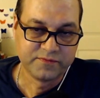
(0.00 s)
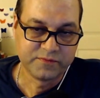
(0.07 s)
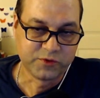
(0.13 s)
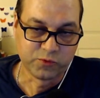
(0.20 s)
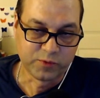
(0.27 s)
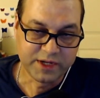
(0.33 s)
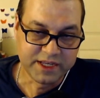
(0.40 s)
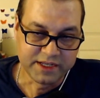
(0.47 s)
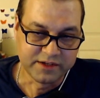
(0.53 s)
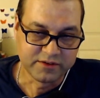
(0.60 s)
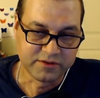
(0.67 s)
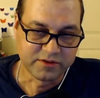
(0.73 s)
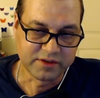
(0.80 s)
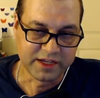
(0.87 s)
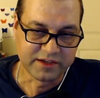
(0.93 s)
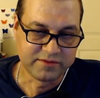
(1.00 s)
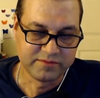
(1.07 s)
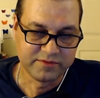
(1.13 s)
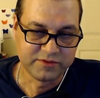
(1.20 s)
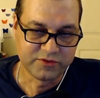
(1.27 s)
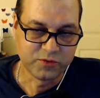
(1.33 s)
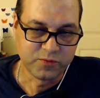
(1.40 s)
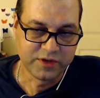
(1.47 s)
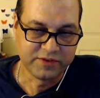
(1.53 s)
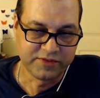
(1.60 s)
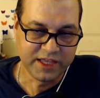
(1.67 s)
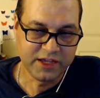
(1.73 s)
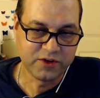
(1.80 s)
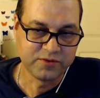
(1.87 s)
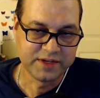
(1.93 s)
grid or like, so if
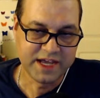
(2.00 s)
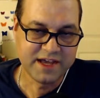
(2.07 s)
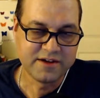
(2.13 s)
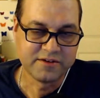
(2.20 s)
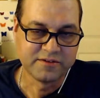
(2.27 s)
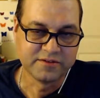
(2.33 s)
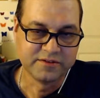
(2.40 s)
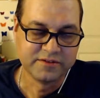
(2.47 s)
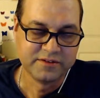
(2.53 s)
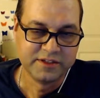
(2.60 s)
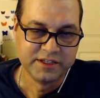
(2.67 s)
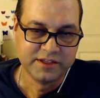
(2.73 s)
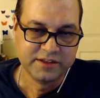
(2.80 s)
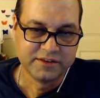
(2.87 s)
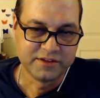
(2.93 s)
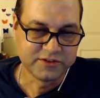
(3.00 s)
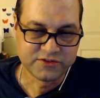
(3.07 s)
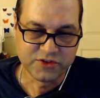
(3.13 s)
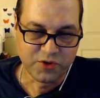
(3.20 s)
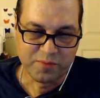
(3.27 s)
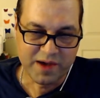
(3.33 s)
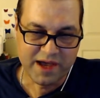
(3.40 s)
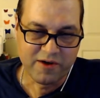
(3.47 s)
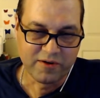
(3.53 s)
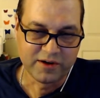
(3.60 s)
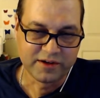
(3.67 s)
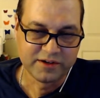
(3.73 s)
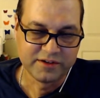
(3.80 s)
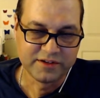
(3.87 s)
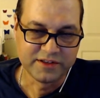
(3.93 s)
they go down, there's no
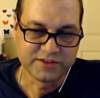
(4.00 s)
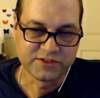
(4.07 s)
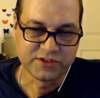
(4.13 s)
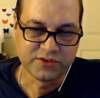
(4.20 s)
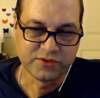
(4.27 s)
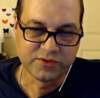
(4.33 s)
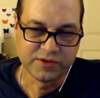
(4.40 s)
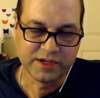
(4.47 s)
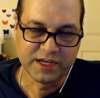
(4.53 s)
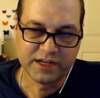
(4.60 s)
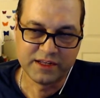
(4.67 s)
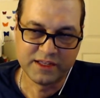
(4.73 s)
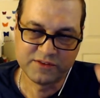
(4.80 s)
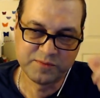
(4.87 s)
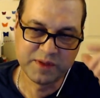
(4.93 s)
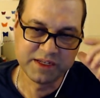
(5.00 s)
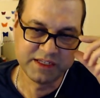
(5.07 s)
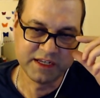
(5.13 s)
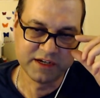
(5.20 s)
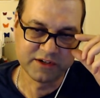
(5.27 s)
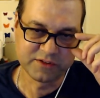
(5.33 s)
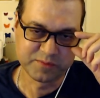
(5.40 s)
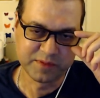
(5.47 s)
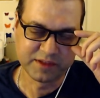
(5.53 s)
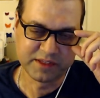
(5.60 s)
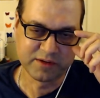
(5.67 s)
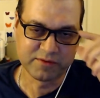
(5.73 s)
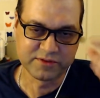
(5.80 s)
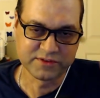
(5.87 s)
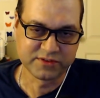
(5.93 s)
power. And so it's been years, but
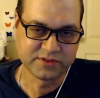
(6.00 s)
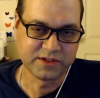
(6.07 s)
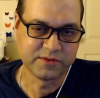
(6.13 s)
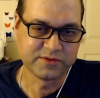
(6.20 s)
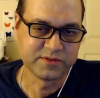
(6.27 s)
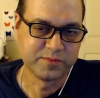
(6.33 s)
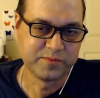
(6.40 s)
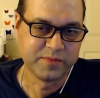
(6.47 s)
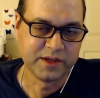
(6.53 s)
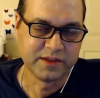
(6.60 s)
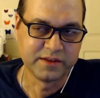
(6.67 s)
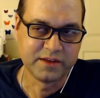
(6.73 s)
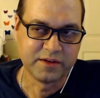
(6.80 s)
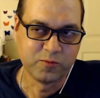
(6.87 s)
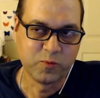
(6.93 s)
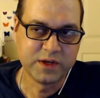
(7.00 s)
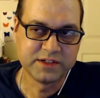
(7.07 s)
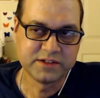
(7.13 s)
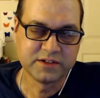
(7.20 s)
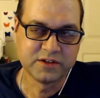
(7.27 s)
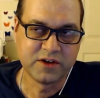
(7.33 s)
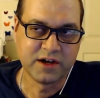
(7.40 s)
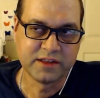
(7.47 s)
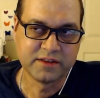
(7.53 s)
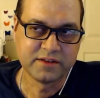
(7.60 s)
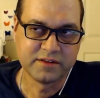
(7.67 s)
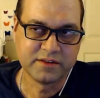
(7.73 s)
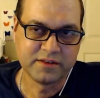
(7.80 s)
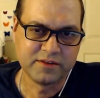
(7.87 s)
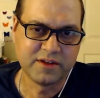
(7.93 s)
there was a winter not
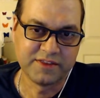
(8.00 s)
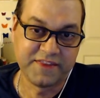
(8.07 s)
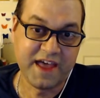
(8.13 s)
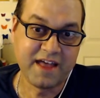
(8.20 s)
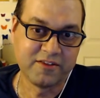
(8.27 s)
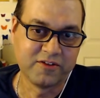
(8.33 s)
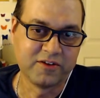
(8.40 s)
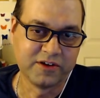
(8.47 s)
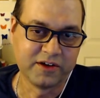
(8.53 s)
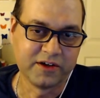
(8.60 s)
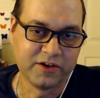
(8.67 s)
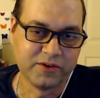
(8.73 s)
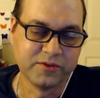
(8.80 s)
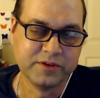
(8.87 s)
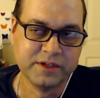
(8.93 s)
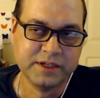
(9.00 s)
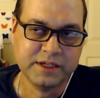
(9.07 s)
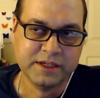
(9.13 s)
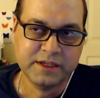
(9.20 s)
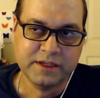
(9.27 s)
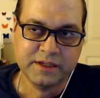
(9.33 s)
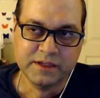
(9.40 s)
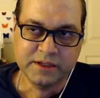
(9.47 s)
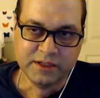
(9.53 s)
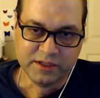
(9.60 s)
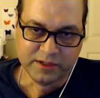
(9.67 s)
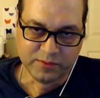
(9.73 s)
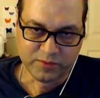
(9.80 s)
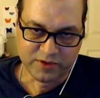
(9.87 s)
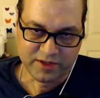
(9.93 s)
that long ago.
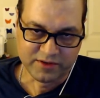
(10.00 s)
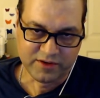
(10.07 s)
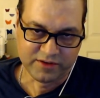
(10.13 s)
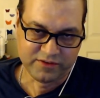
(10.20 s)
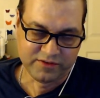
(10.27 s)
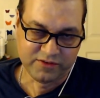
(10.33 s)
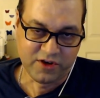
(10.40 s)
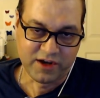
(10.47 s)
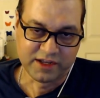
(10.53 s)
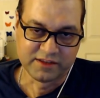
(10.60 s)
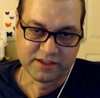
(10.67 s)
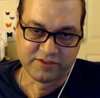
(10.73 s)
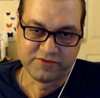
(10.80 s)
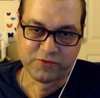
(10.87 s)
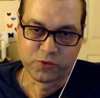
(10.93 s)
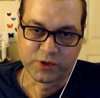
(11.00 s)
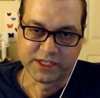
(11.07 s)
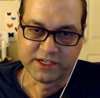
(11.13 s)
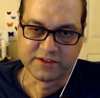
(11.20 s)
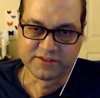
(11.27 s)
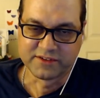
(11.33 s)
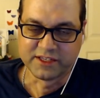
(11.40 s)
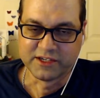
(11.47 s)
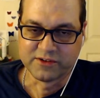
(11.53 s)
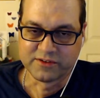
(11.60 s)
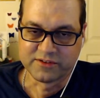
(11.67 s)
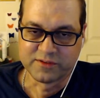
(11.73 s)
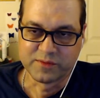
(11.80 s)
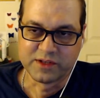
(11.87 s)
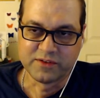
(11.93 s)
And we're not talking like 40 years ago or
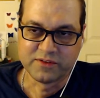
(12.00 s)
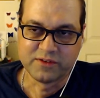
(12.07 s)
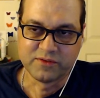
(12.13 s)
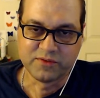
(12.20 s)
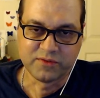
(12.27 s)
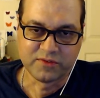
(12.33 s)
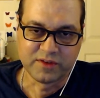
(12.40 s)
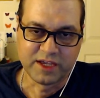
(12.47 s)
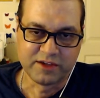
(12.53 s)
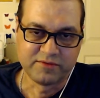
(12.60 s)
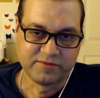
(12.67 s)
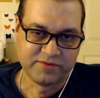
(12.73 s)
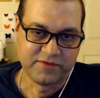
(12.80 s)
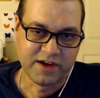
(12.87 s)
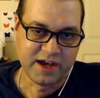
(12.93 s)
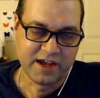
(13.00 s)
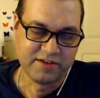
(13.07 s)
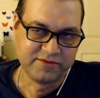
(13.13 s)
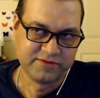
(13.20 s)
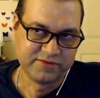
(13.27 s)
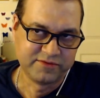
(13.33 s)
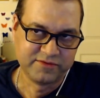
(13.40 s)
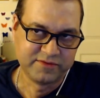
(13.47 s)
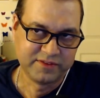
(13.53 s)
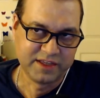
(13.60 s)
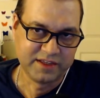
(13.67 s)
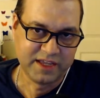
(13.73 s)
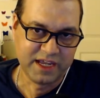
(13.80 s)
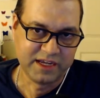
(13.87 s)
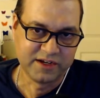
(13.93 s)
something. This was like 5-8
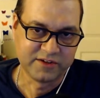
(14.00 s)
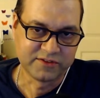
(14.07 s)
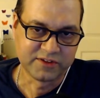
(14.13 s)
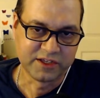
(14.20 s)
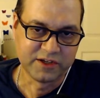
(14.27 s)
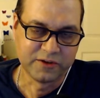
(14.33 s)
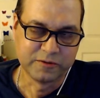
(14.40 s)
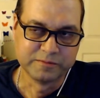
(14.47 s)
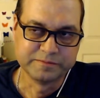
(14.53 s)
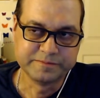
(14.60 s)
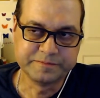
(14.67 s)
years ago